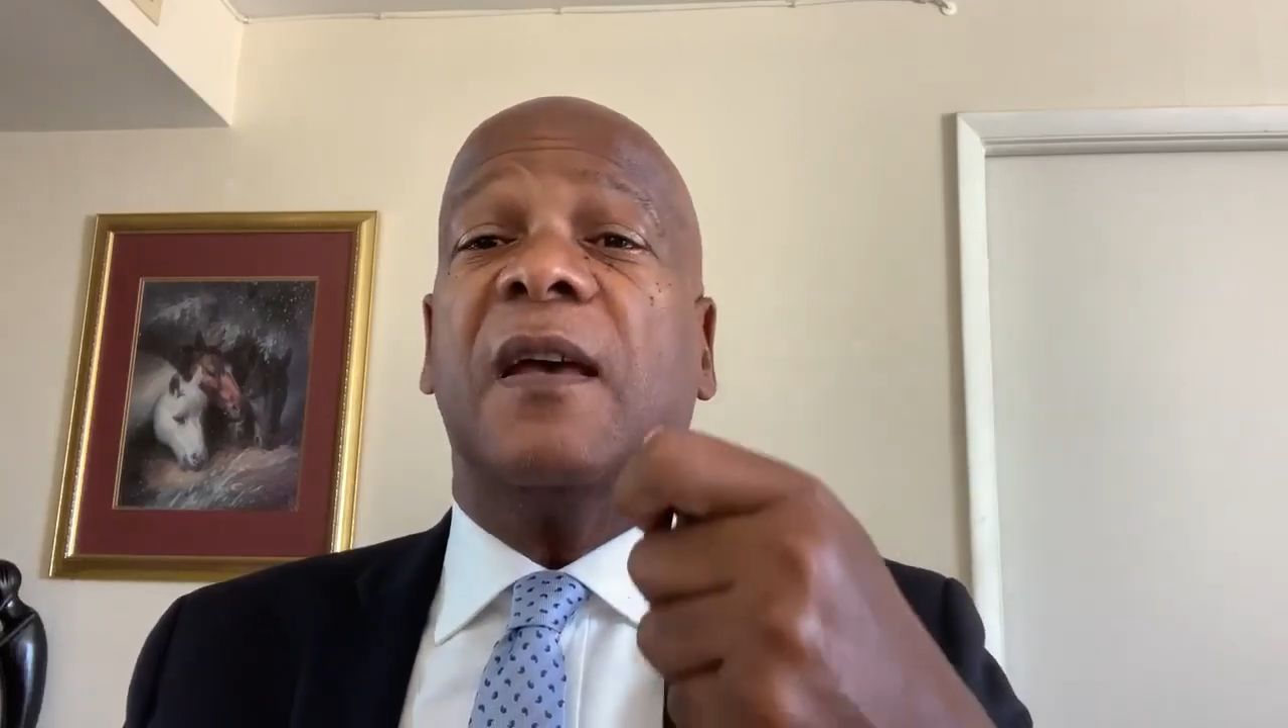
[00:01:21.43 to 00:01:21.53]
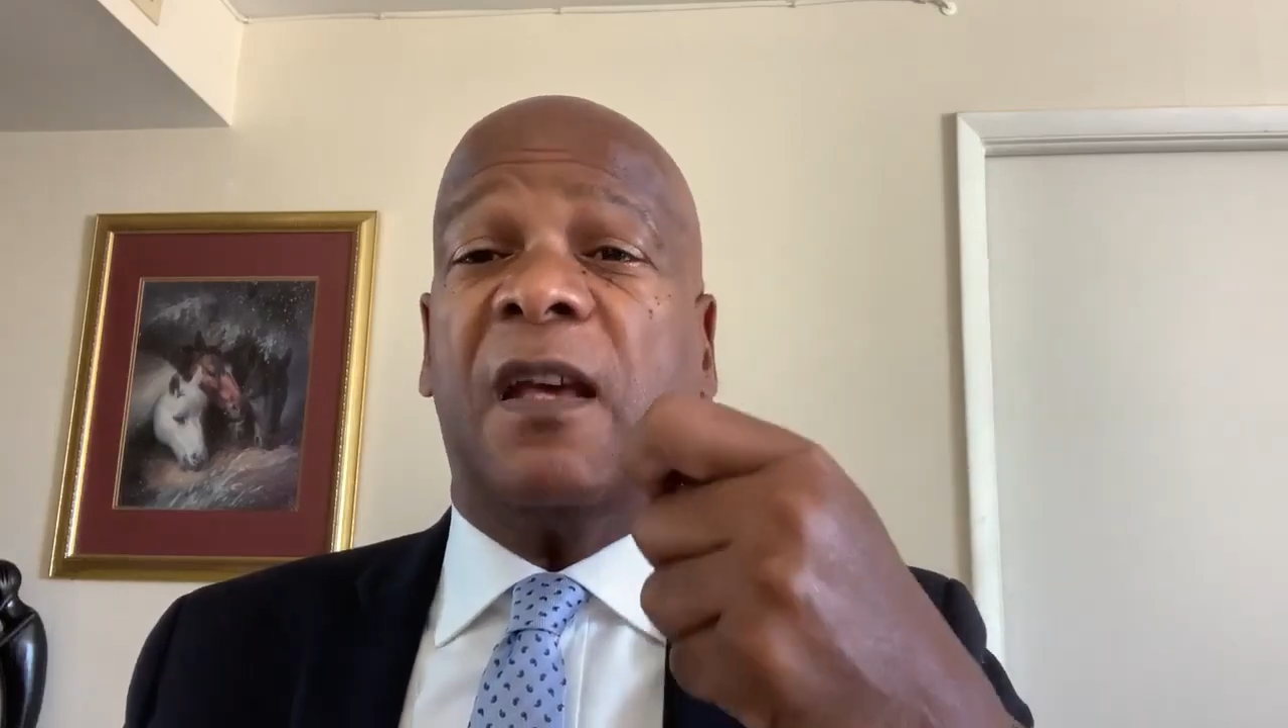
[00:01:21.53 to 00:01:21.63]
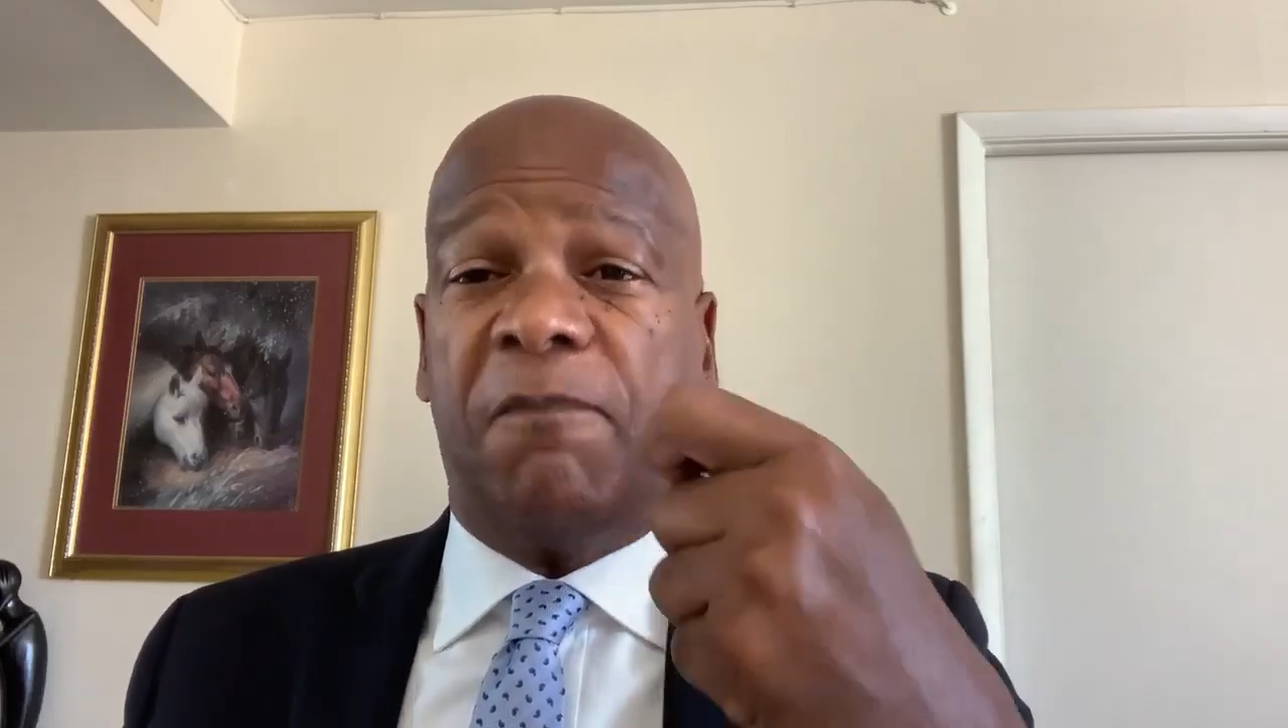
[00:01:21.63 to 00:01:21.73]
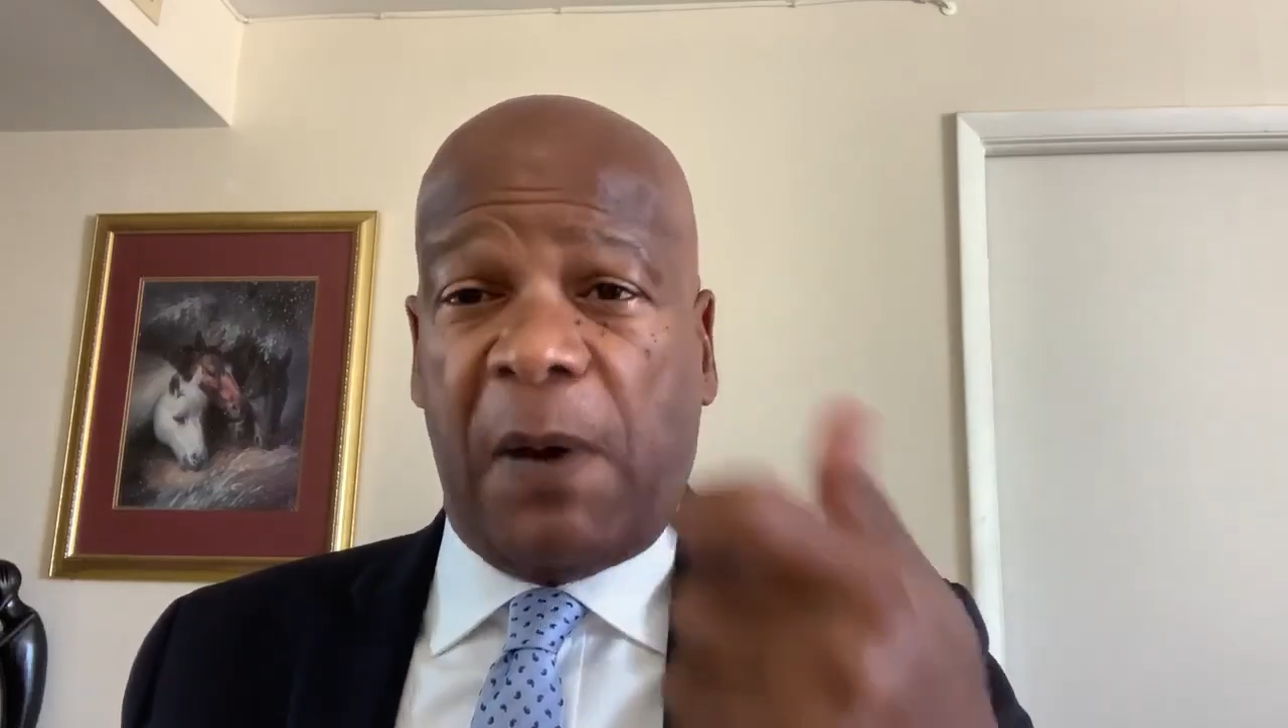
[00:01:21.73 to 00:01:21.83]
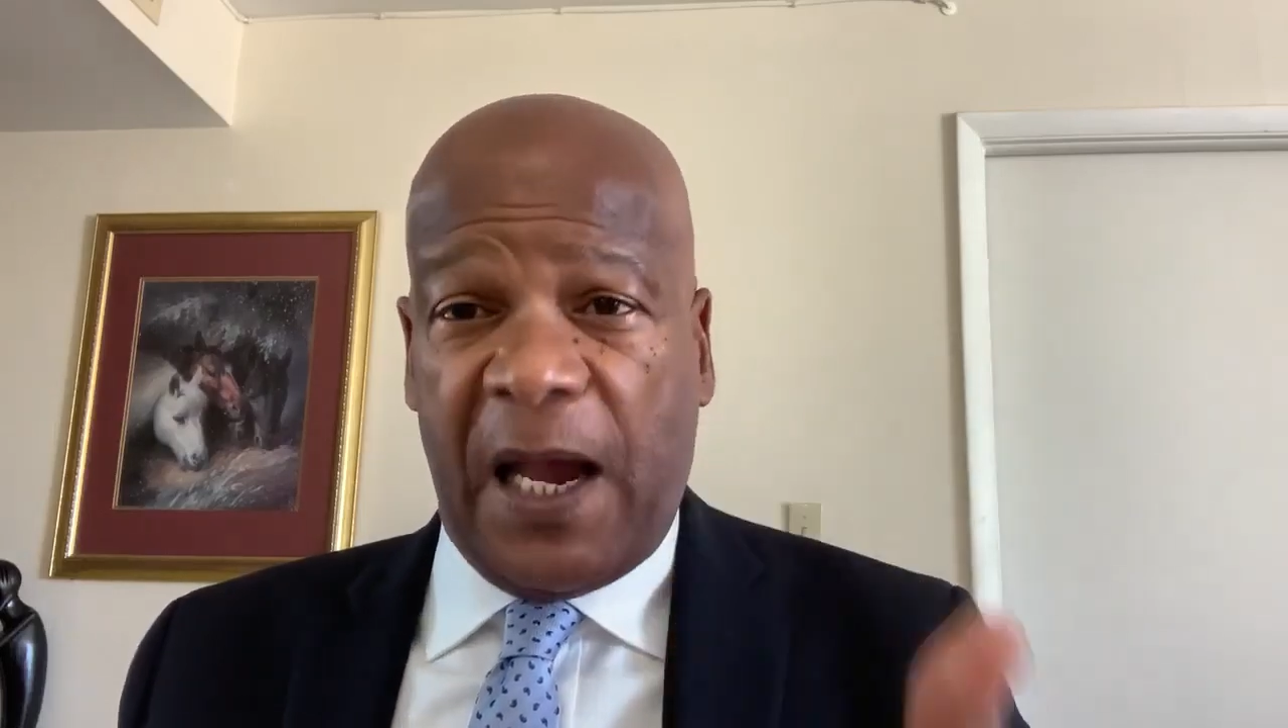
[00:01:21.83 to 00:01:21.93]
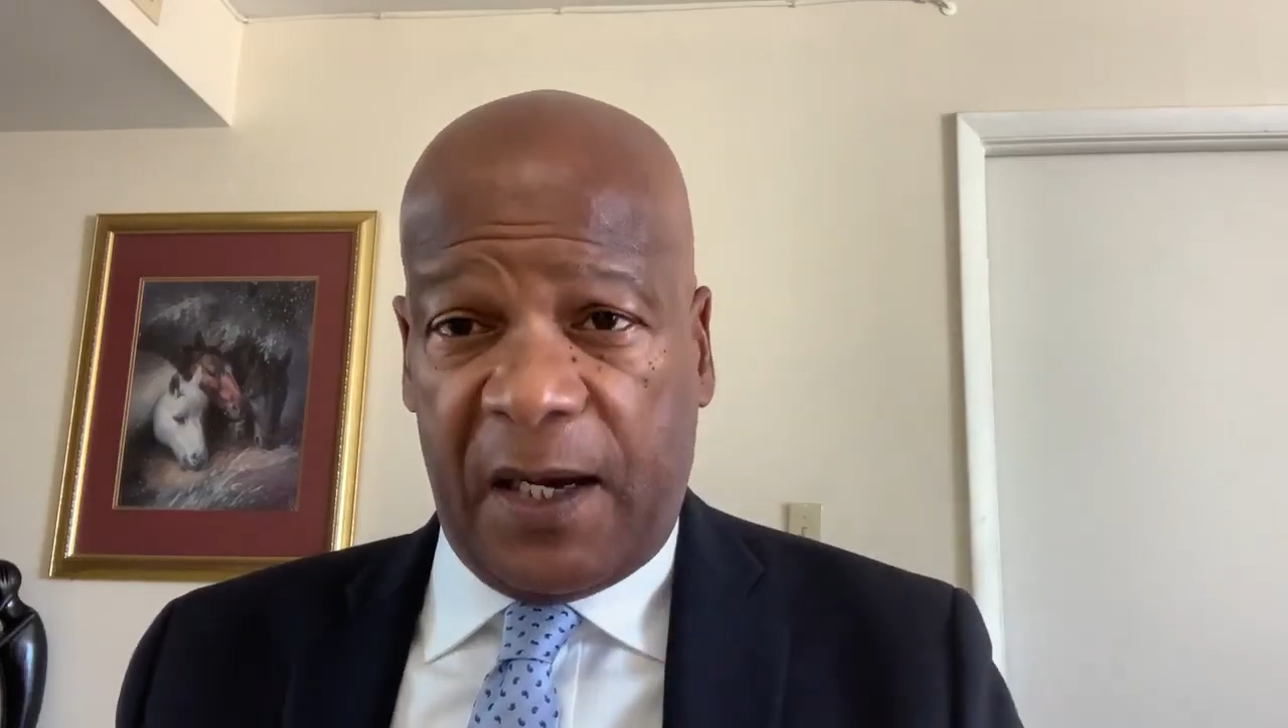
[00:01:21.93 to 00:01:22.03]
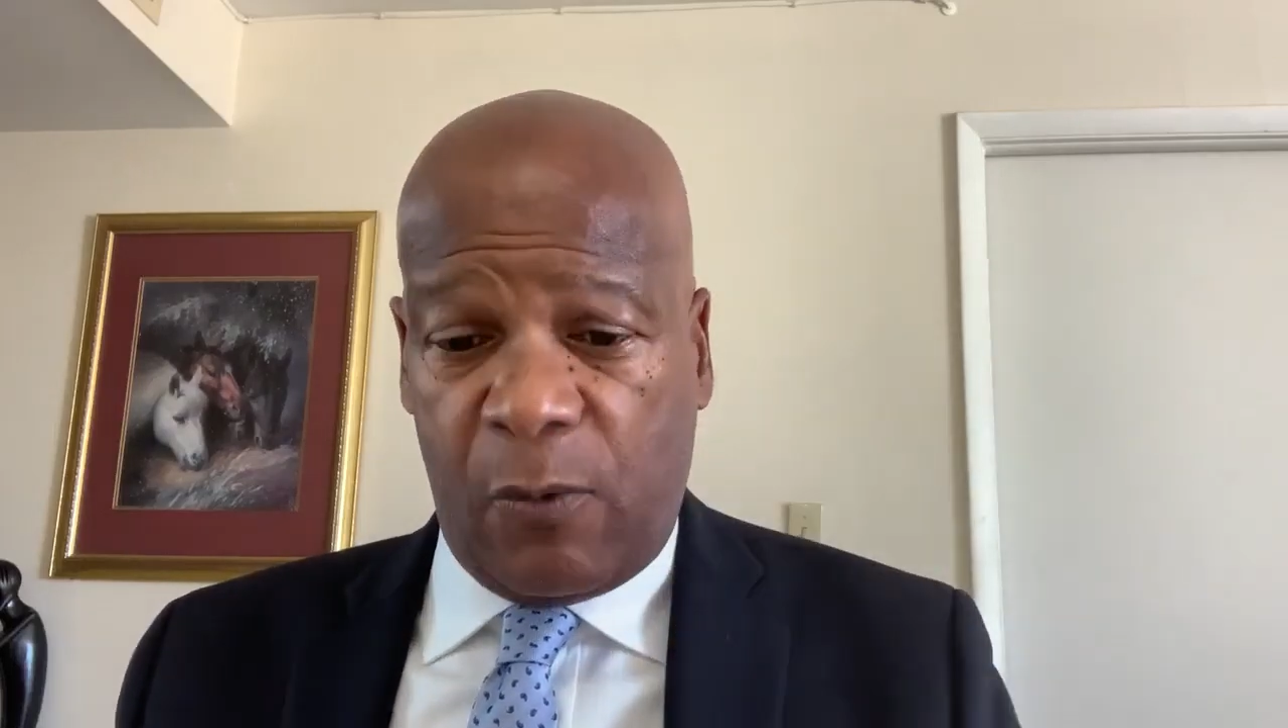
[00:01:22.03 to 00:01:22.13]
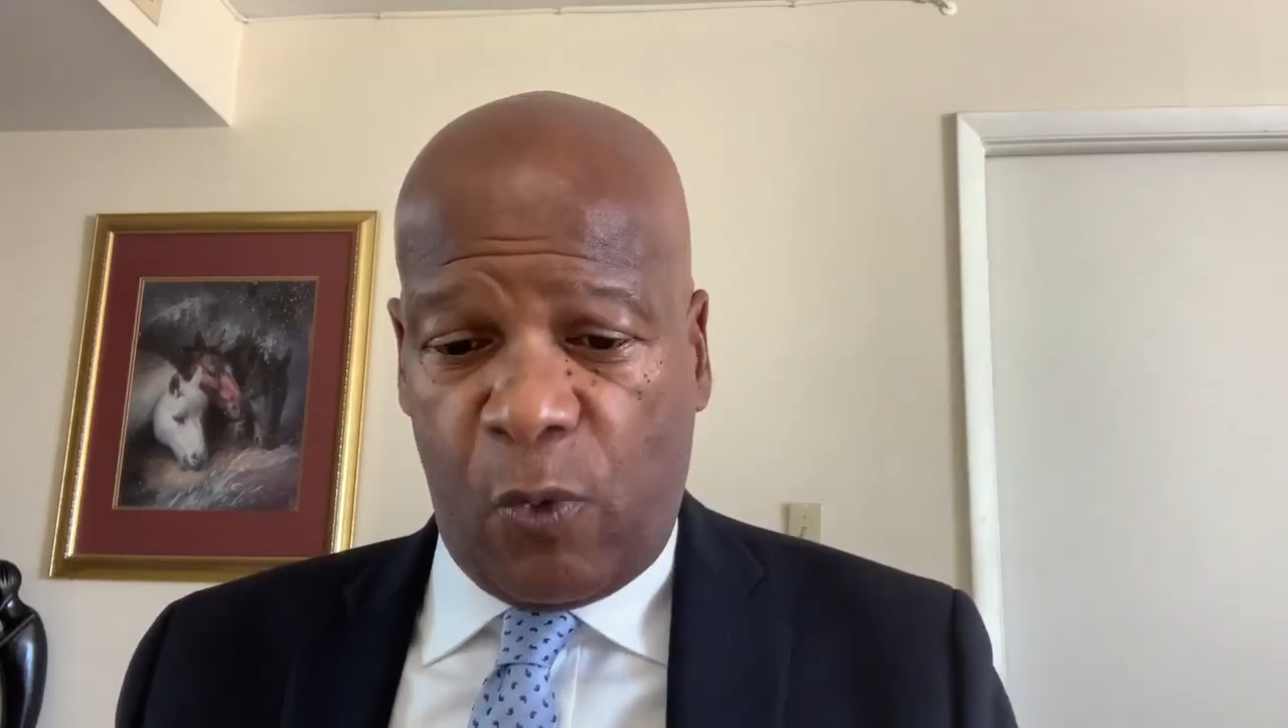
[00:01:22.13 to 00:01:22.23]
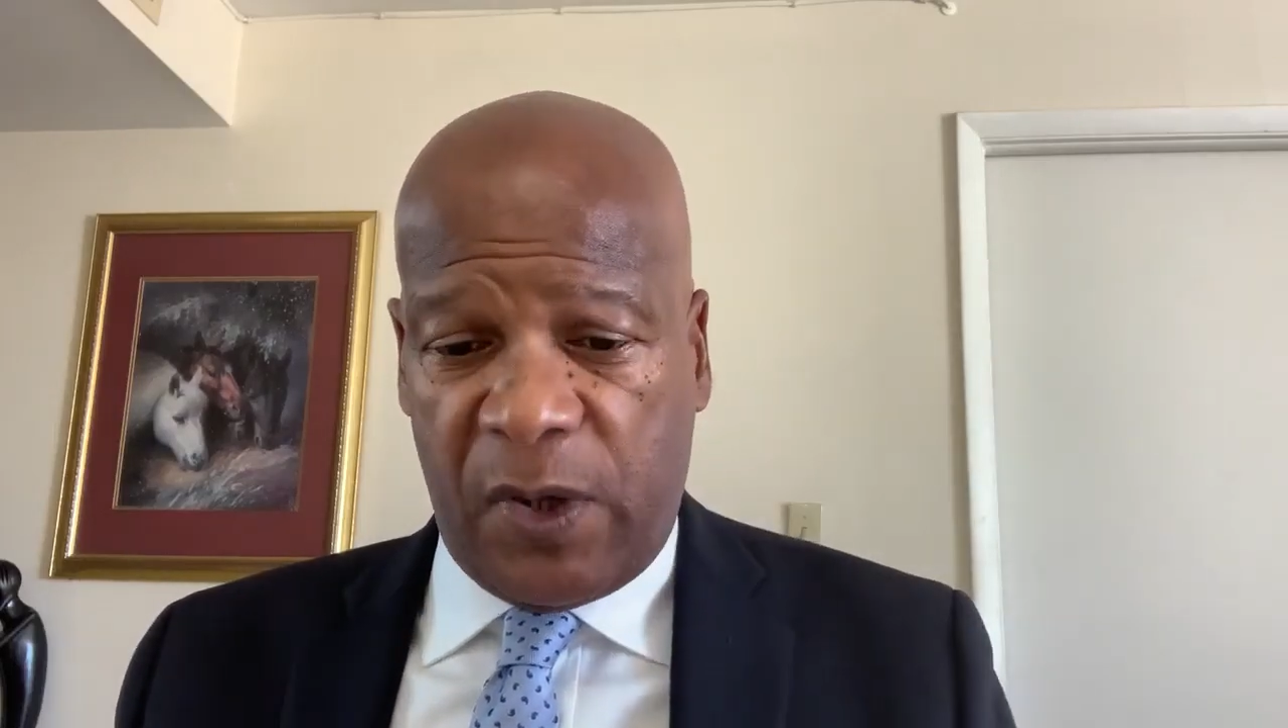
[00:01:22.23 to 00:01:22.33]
if Biden